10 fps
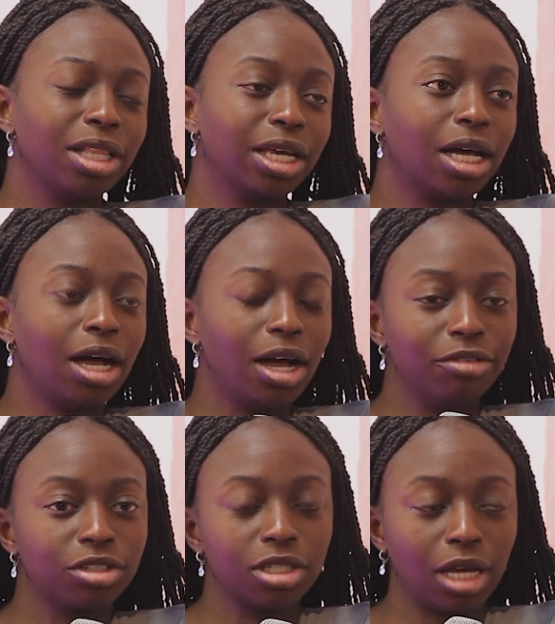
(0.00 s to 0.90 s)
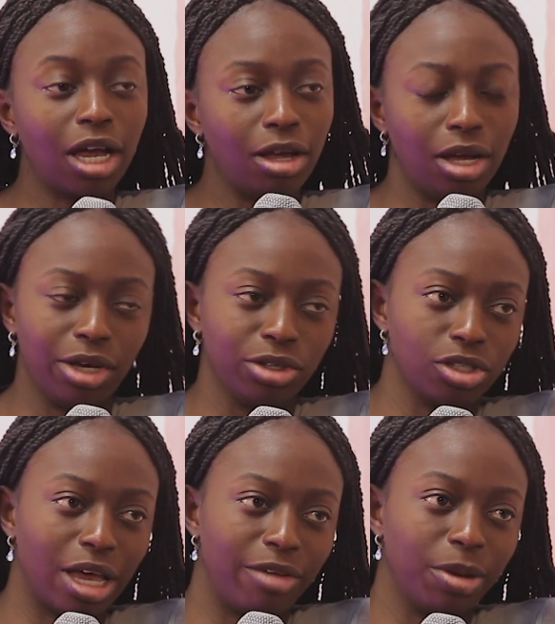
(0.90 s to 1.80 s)
Like, obviously, I, I also
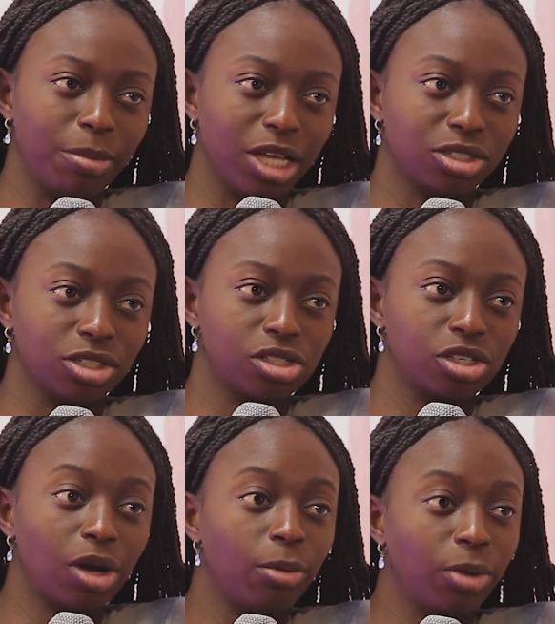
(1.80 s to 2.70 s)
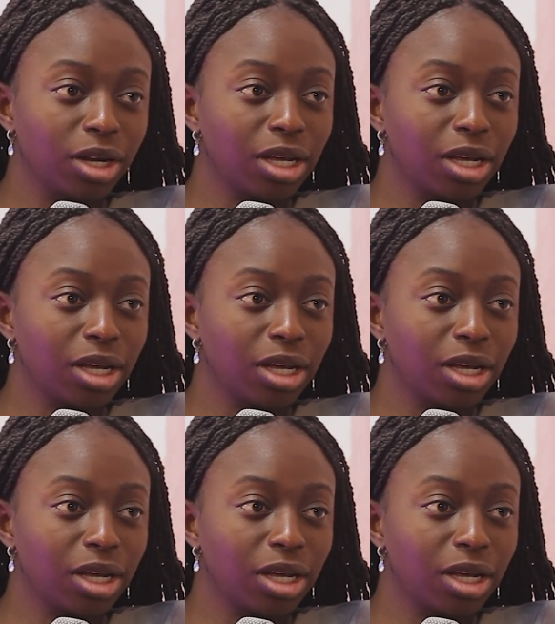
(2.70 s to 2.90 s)
have my master's, so I went and